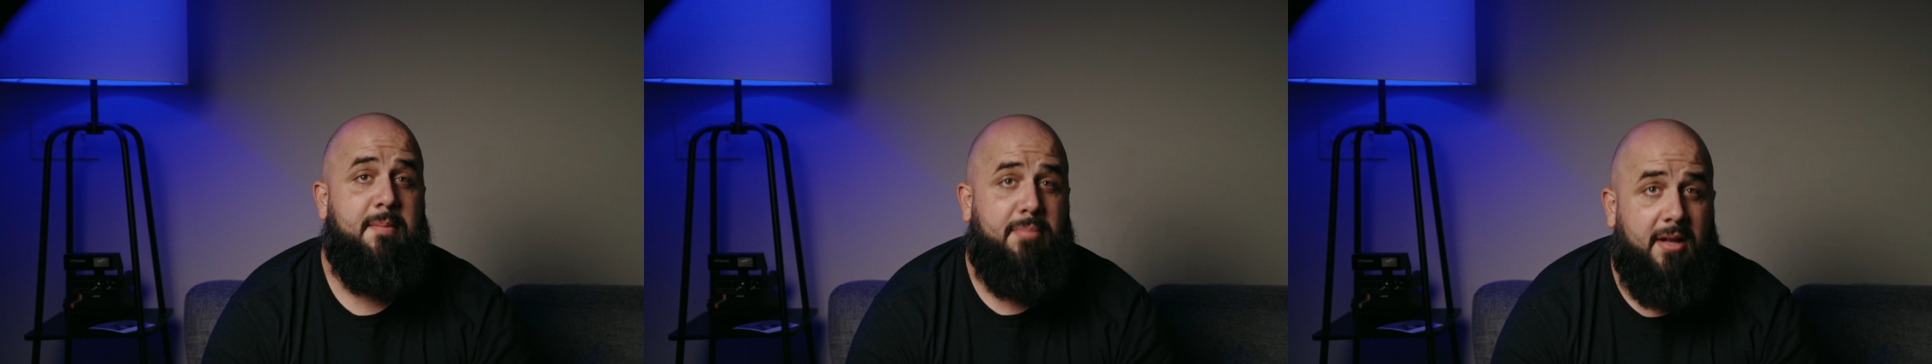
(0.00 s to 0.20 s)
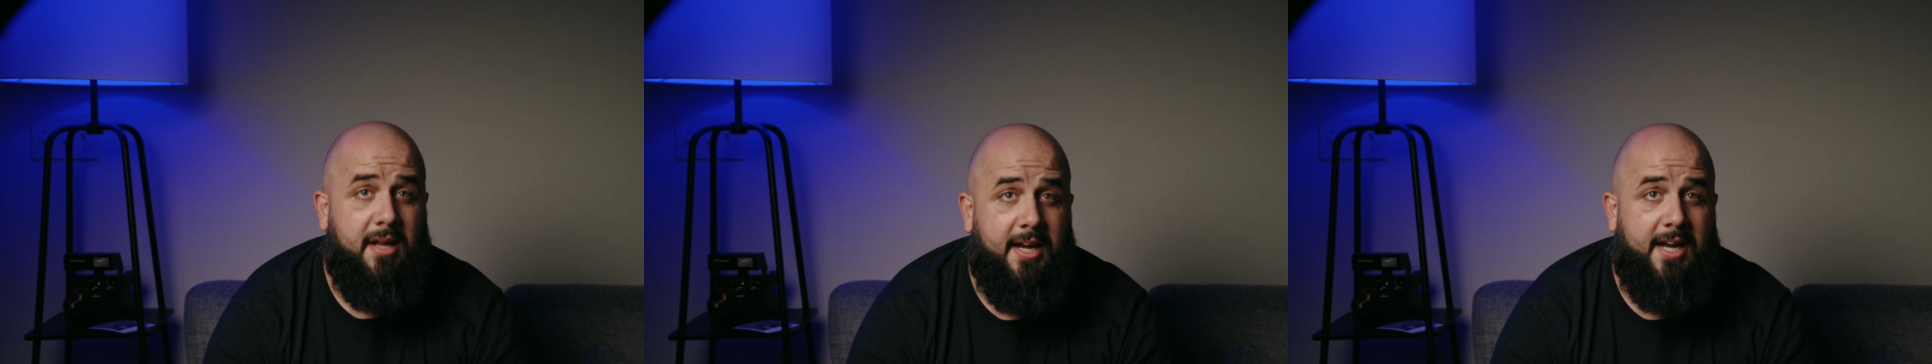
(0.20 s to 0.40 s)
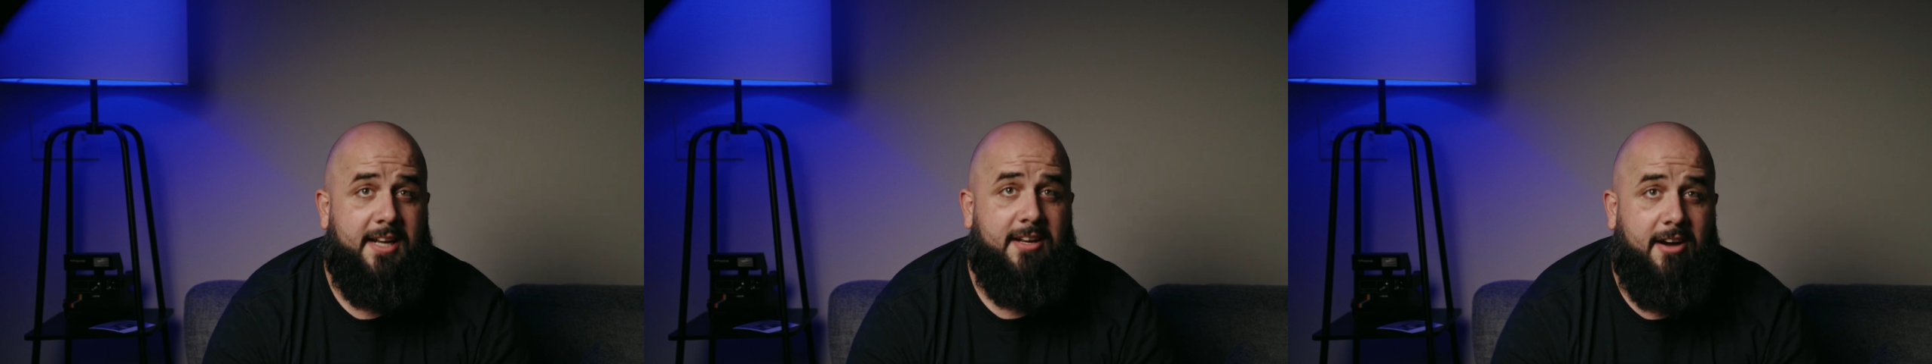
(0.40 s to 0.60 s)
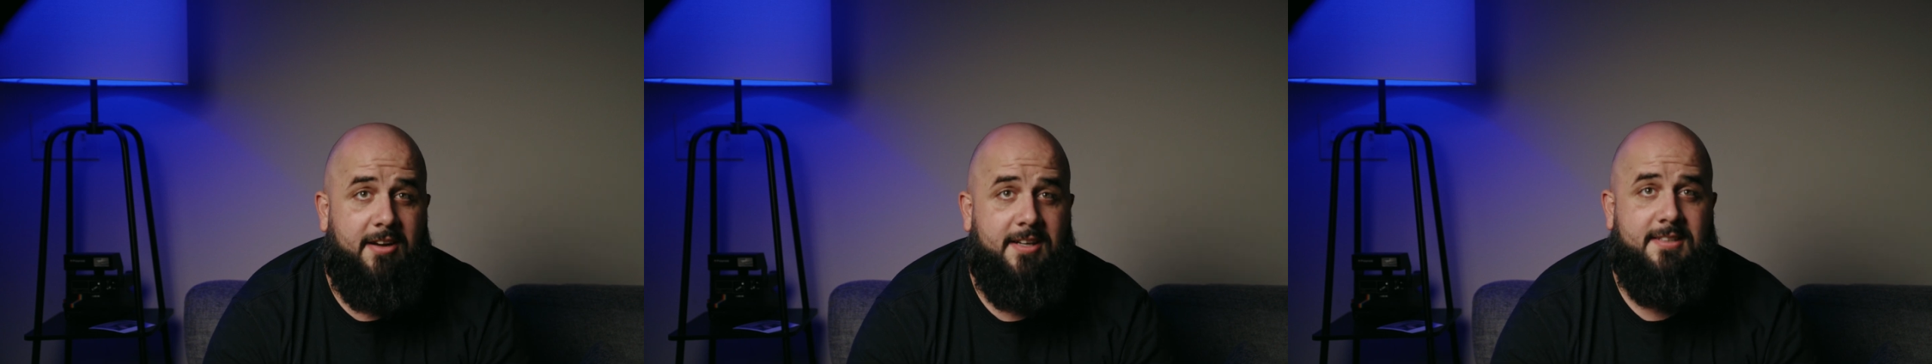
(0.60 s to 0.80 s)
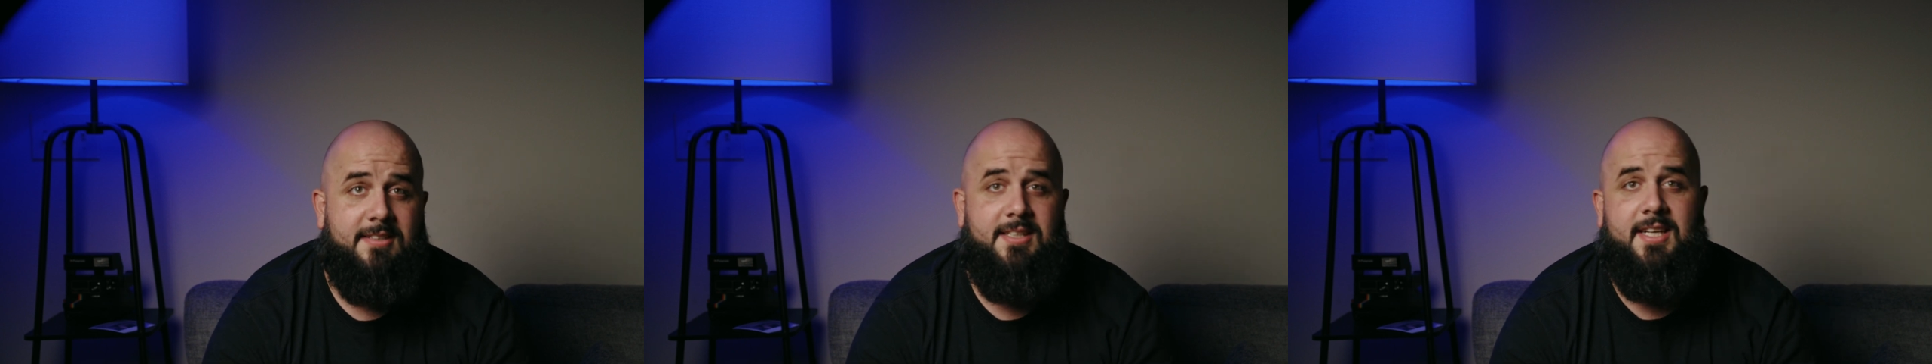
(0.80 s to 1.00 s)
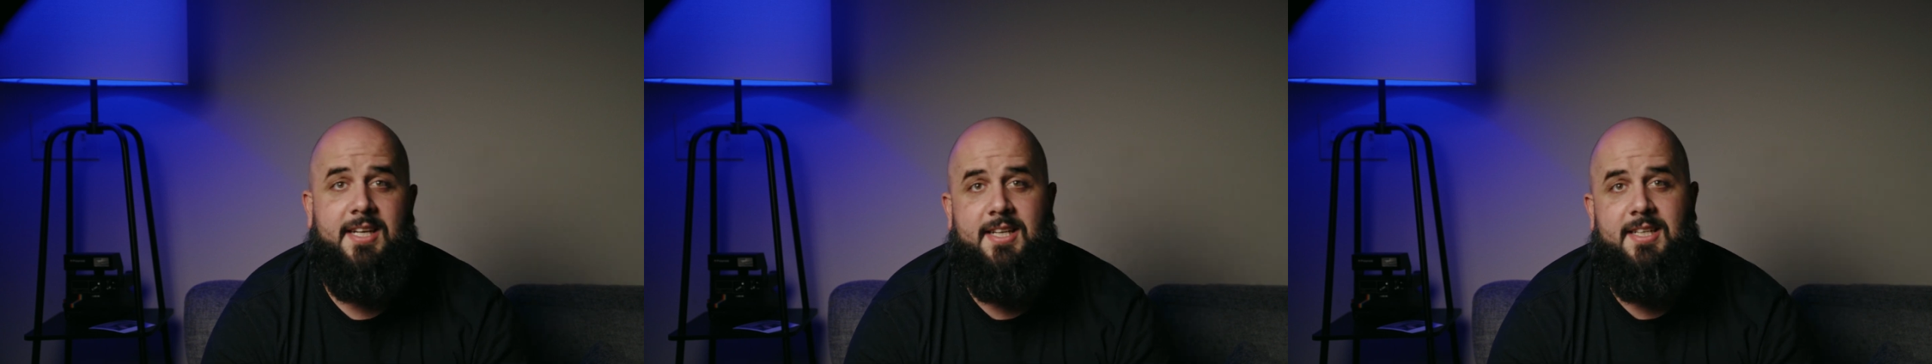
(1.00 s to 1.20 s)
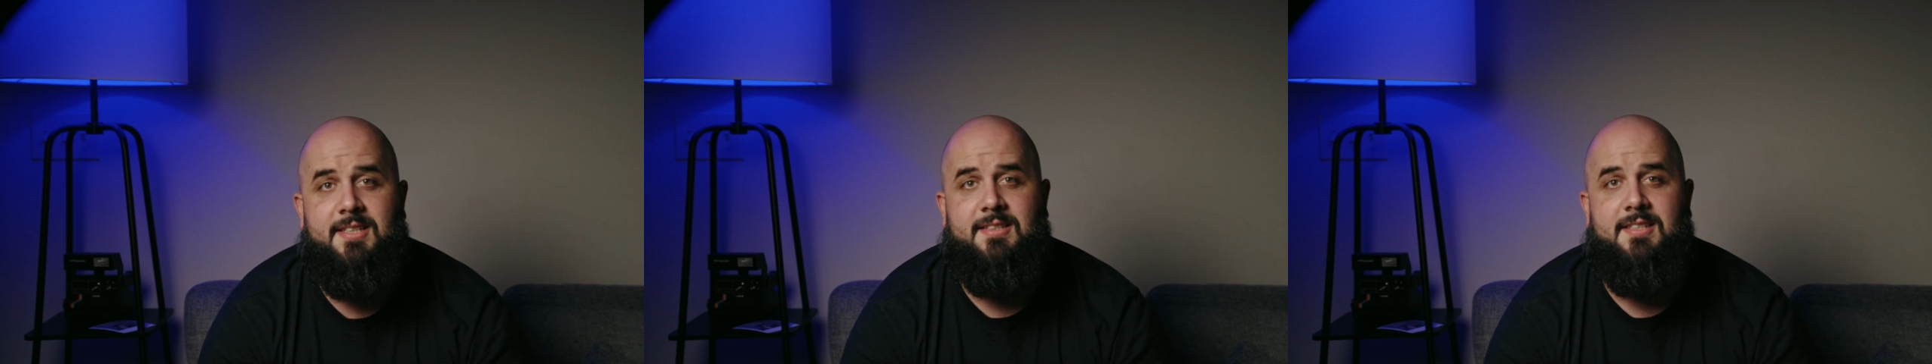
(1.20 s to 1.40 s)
plan honestly is,